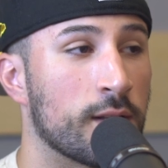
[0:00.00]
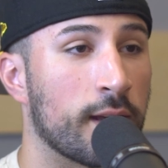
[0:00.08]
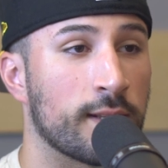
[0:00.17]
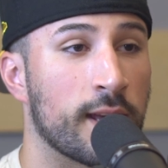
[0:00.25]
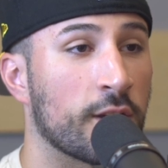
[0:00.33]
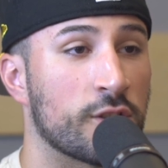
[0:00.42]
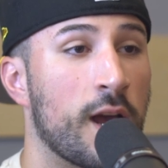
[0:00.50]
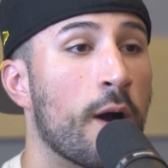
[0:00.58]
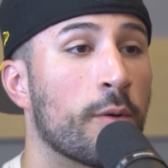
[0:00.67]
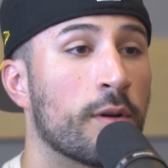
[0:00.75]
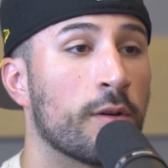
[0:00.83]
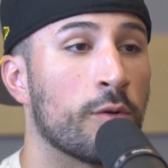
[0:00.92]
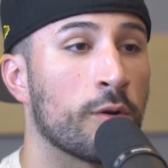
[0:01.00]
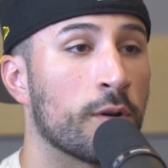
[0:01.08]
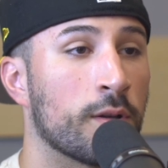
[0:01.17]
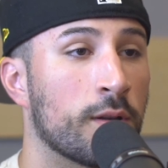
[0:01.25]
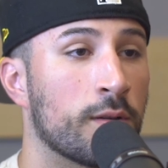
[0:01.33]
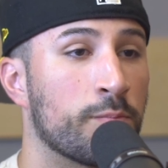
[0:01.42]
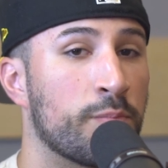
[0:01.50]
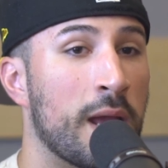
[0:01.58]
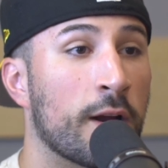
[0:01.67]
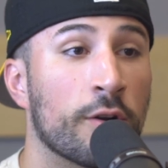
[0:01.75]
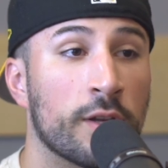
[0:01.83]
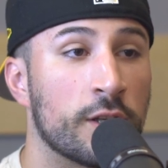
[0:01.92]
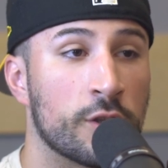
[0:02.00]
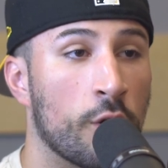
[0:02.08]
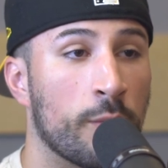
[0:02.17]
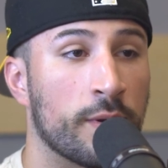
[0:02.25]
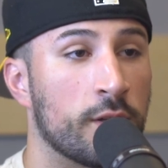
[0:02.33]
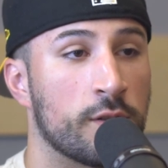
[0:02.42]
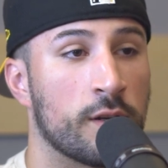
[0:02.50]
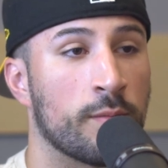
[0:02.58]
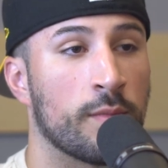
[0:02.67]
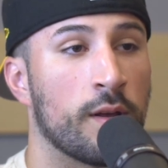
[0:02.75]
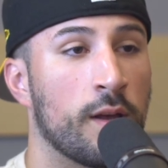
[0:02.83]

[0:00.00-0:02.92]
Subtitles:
like take a shower or barely show up at the gym.